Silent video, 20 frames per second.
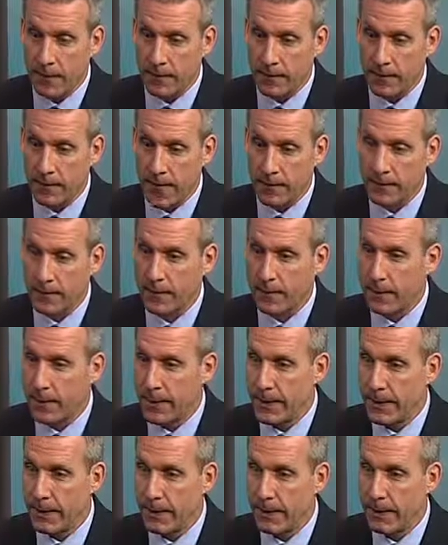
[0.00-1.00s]
It sounds to
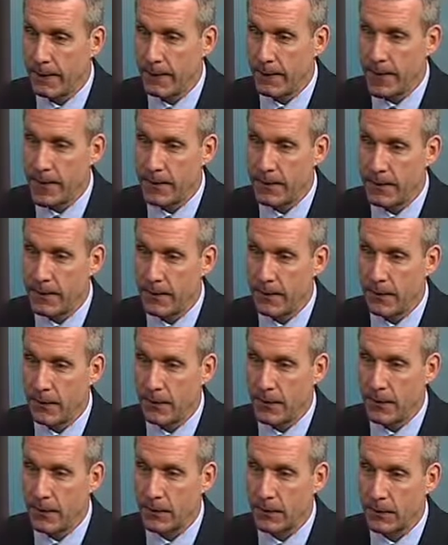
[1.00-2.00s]
me that
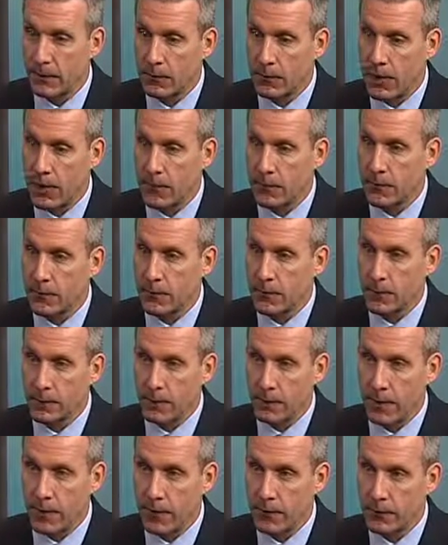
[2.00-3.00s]
if the neurologist
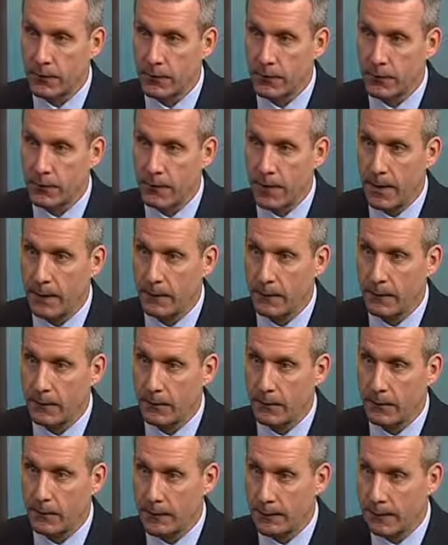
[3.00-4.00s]
was able to
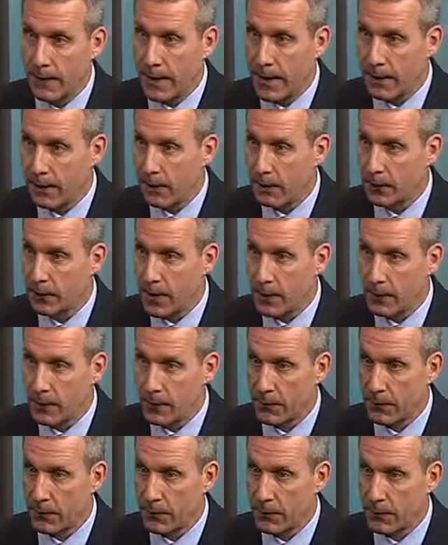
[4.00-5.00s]
positively diagnose that
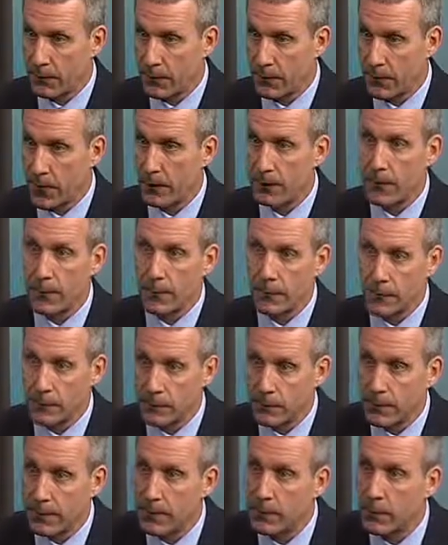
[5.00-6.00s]
person with Alzheimer's
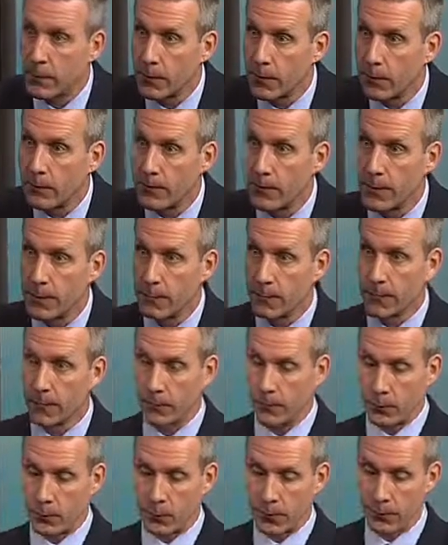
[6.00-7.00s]
disease or another type of
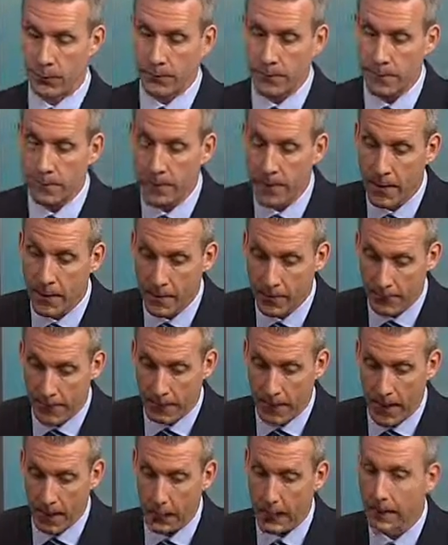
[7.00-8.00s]
disorders,
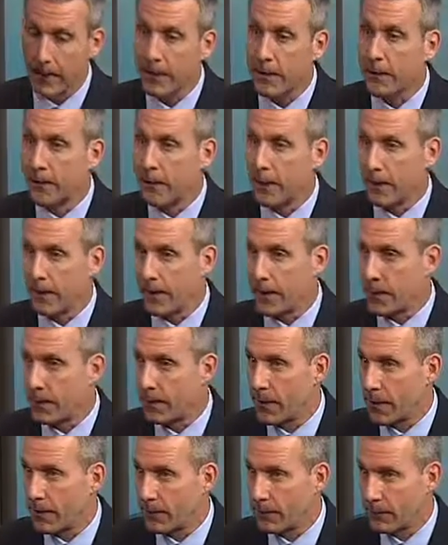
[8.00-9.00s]
that would kickstart
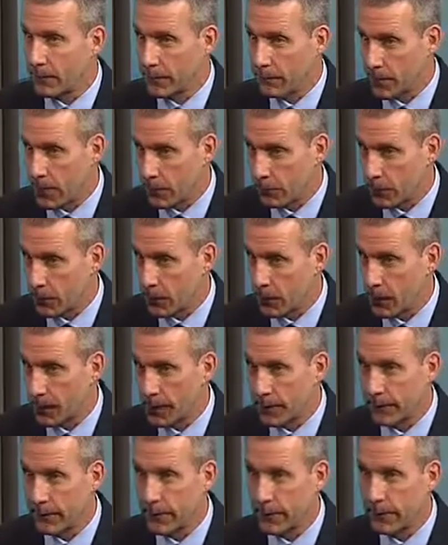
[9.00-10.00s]
that process of them
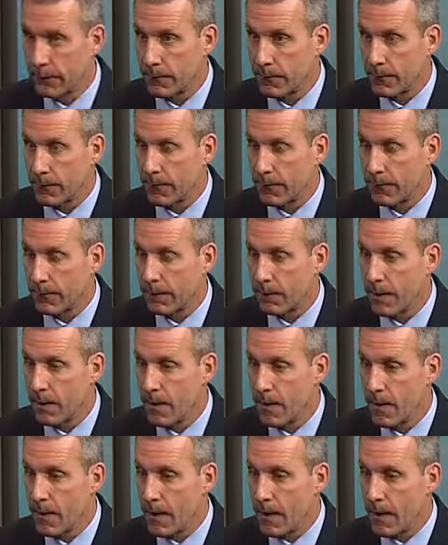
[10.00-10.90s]
looking into different things.